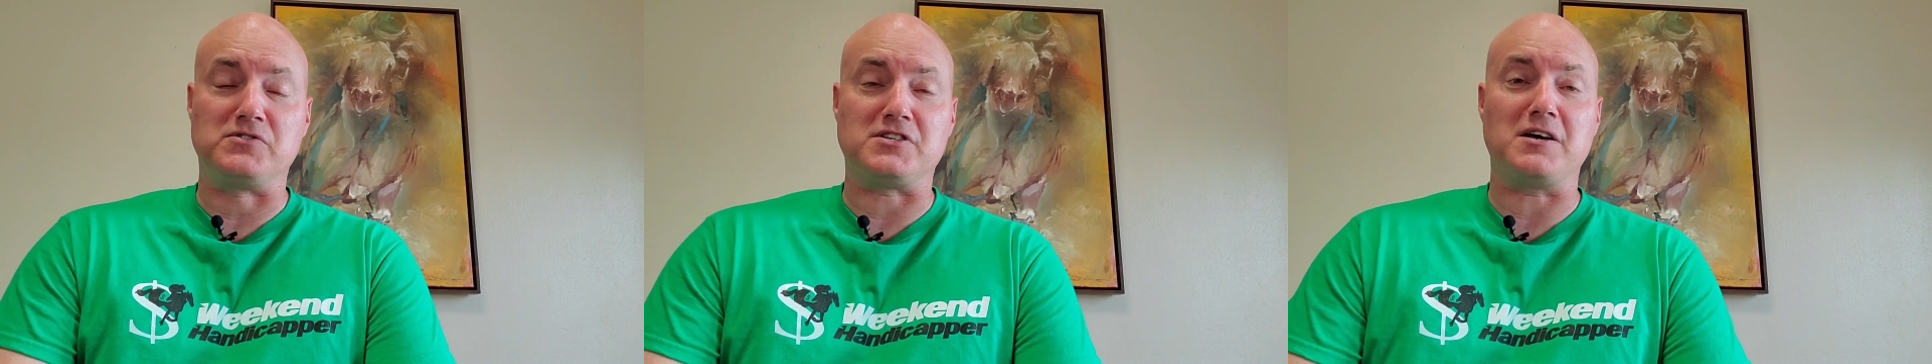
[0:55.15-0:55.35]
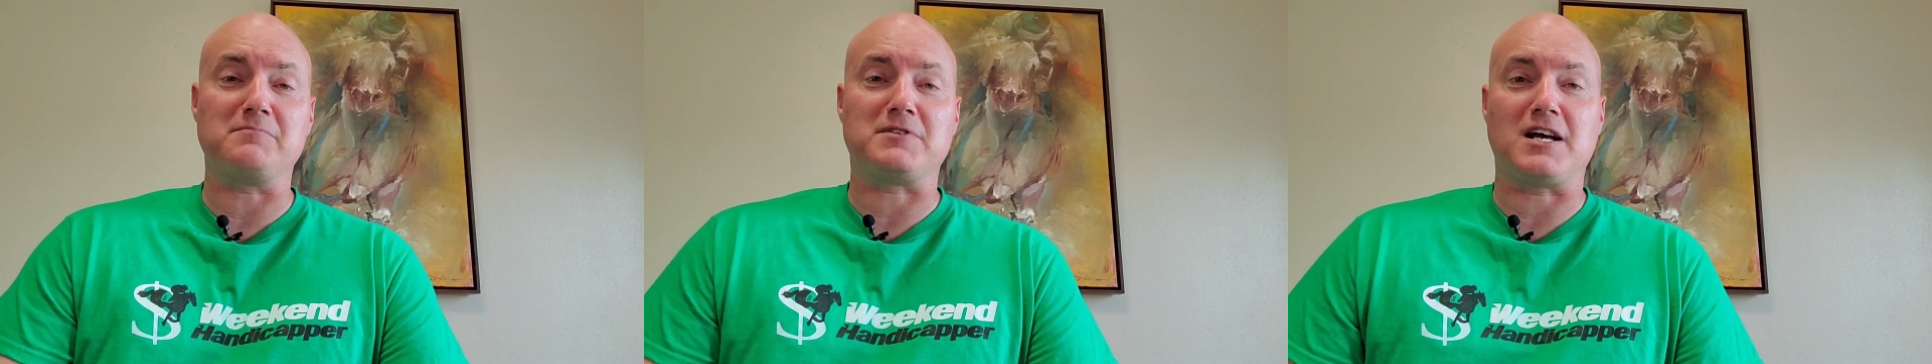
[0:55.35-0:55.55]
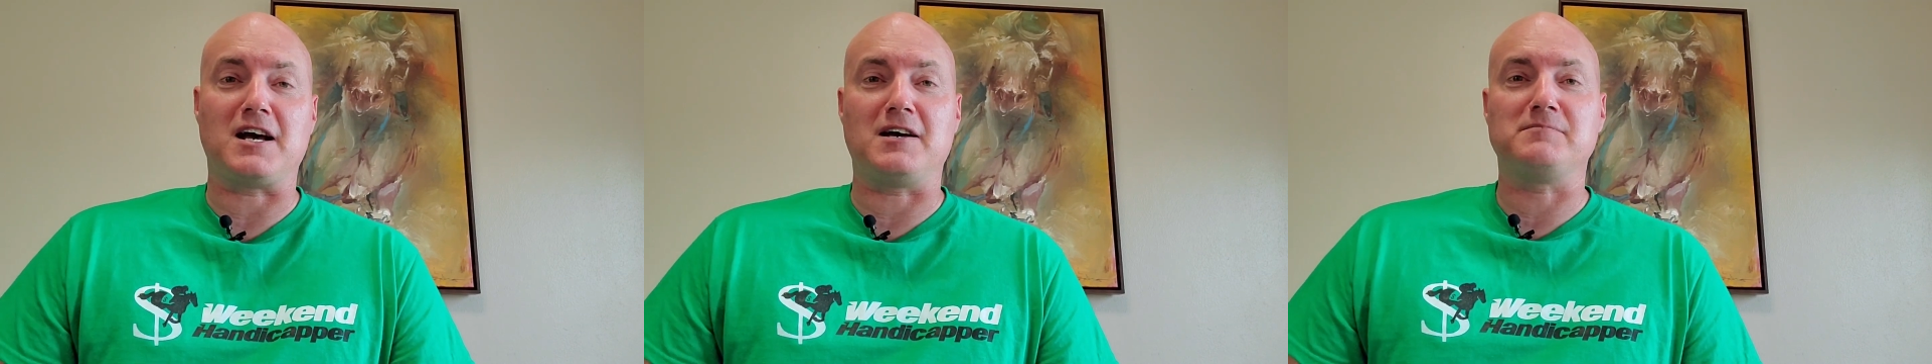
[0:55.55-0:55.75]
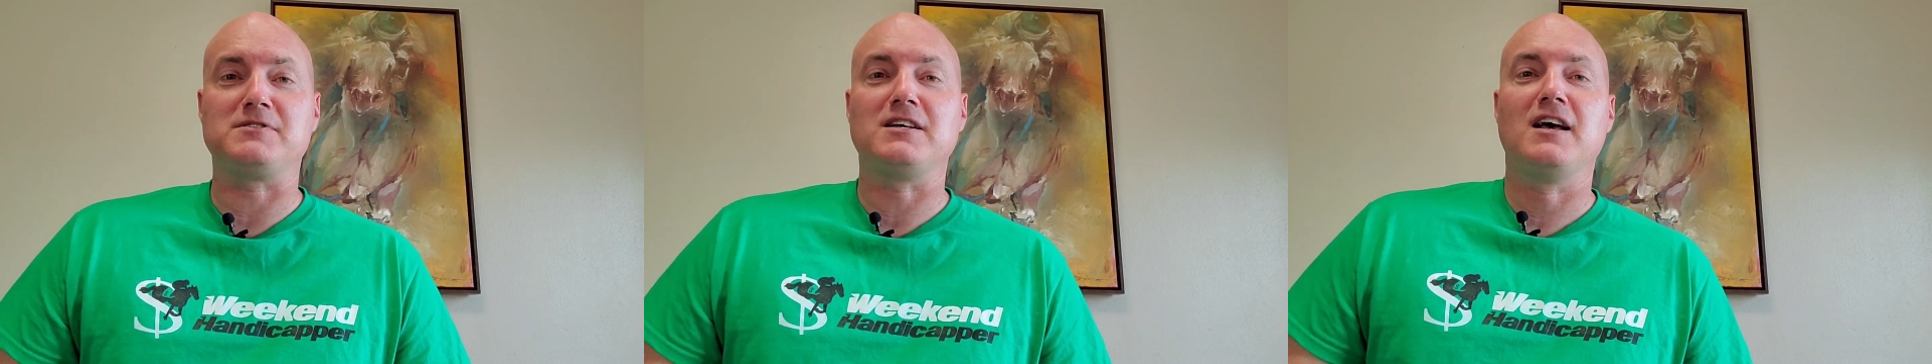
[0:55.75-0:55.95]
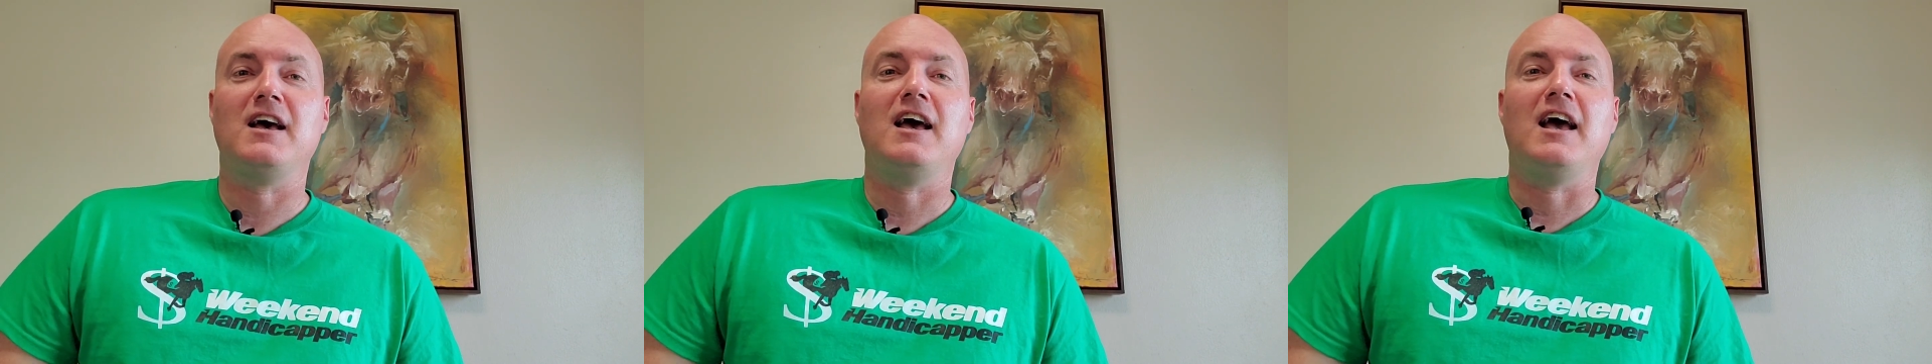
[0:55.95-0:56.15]
sometimes.
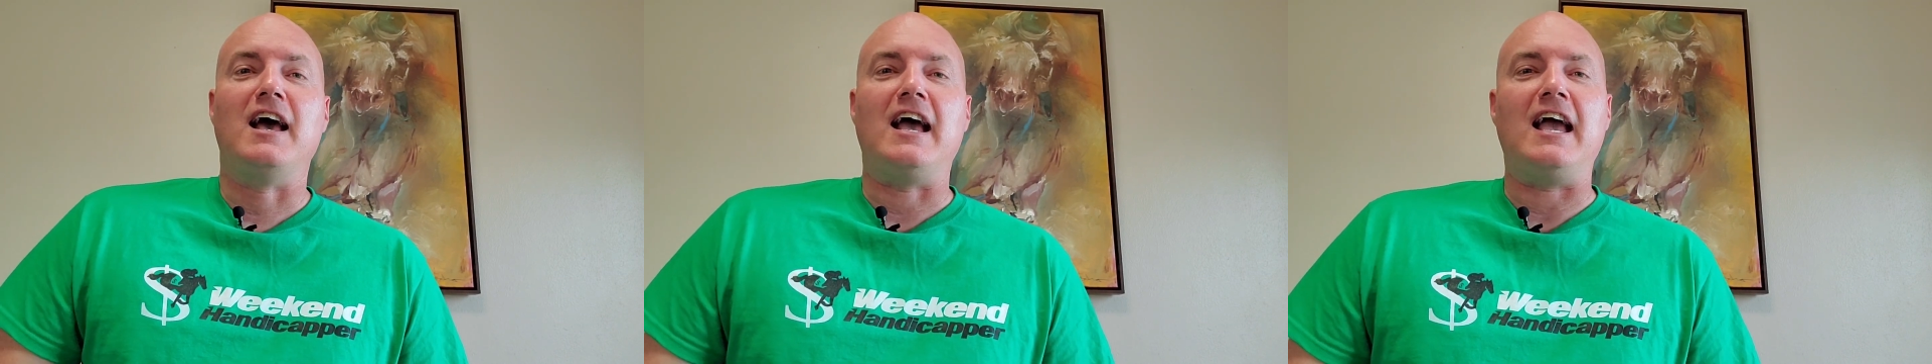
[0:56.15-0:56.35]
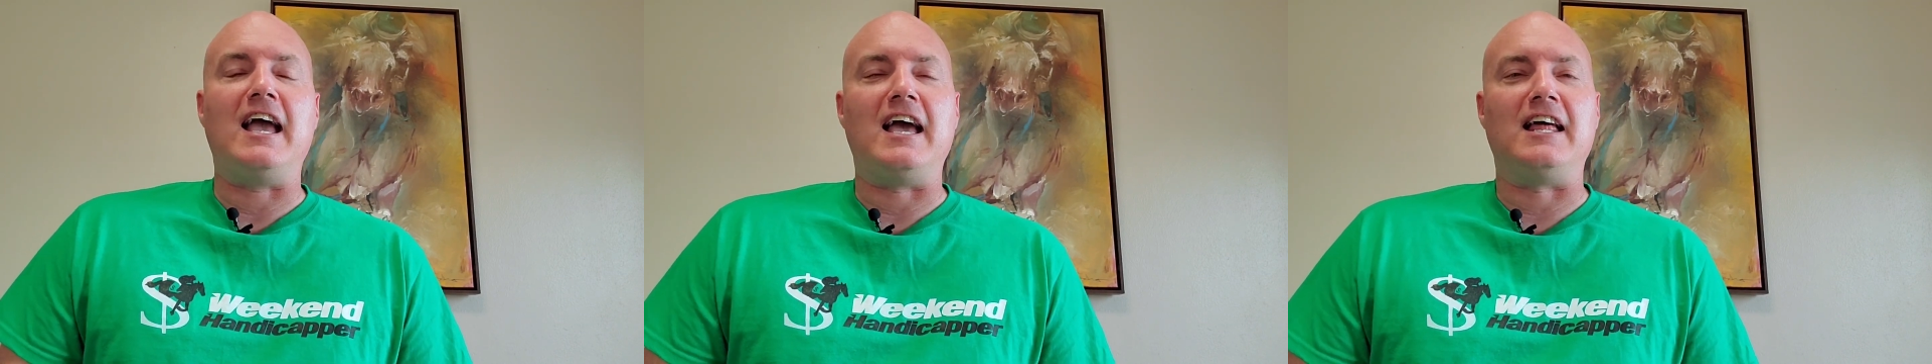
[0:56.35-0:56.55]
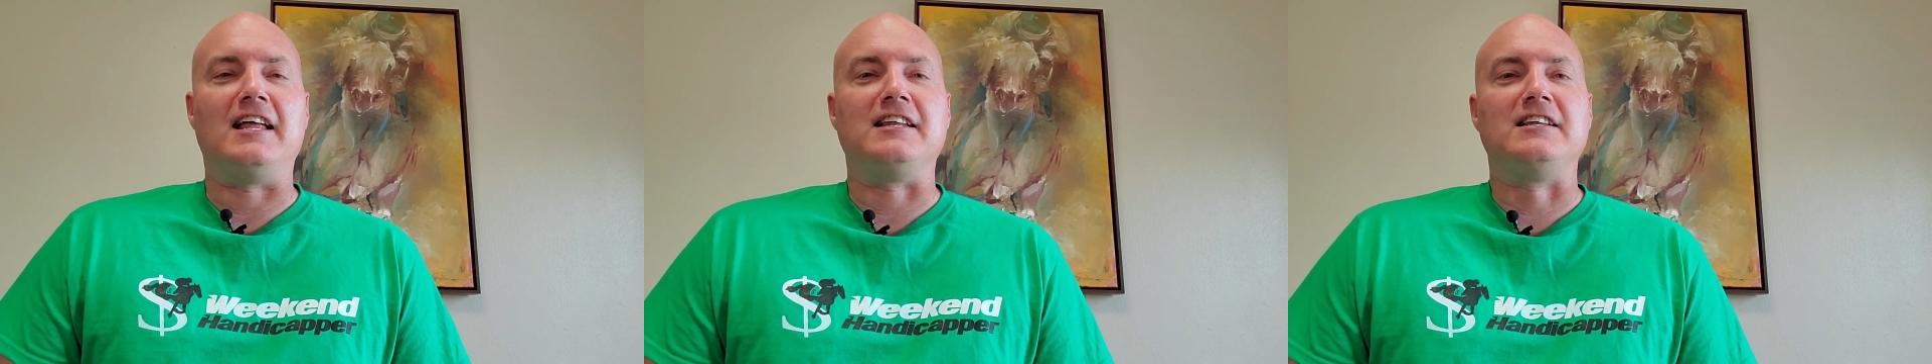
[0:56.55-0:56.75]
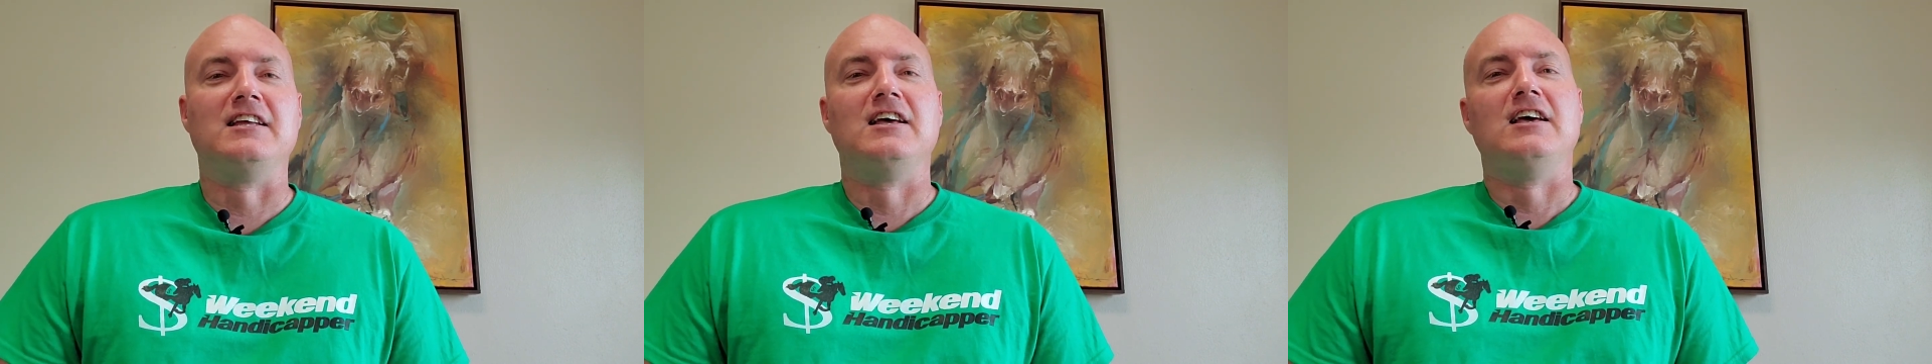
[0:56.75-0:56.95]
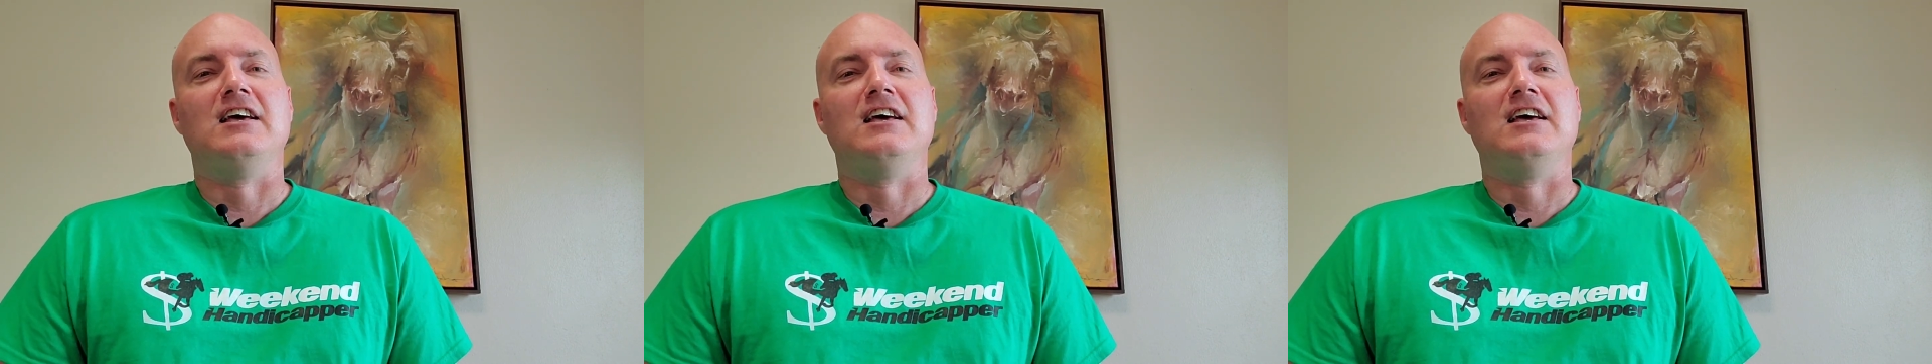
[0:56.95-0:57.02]
And